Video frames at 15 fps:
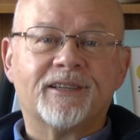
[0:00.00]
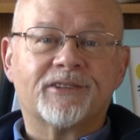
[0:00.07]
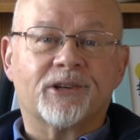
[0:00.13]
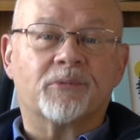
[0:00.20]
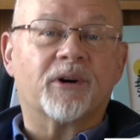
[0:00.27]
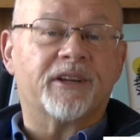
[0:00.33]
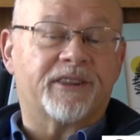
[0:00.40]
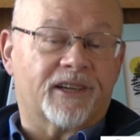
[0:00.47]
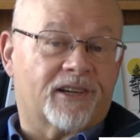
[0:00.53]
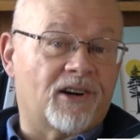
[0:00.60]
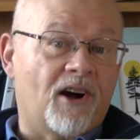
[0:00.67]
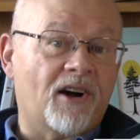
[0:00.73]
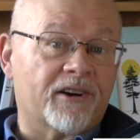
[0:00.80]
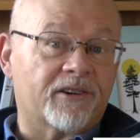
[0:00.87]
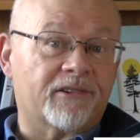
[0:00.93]
to what the
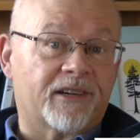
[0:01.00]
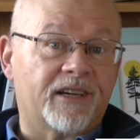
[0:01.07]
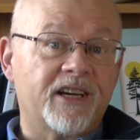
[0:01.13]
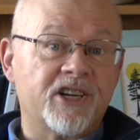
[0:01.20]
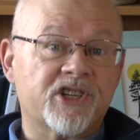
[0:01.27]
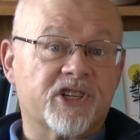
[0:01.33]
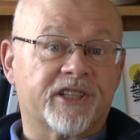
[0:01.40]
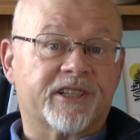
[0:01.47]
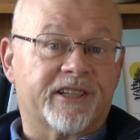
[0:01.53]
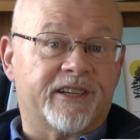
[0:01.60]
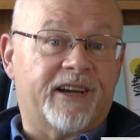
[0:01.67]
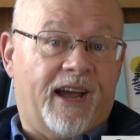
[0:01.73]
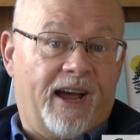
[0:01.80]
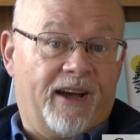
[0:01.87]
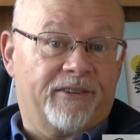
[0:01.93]
congregation
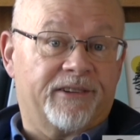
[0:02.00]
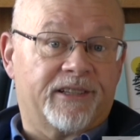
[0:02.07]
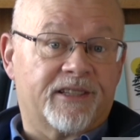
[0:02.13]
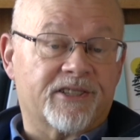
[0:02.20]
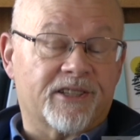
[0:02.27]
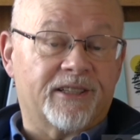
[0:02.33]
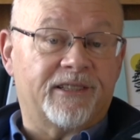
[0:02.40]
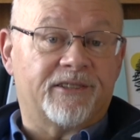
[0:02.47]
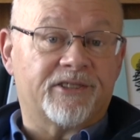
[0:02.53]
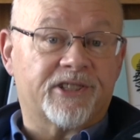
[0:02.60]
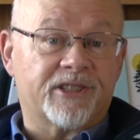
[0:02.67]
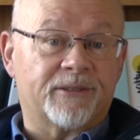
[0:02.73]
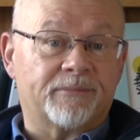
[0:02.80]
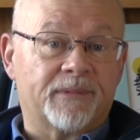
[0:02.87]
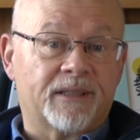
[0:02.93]
can have in its
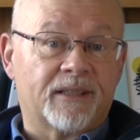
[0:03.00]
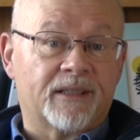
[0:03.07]
leadership.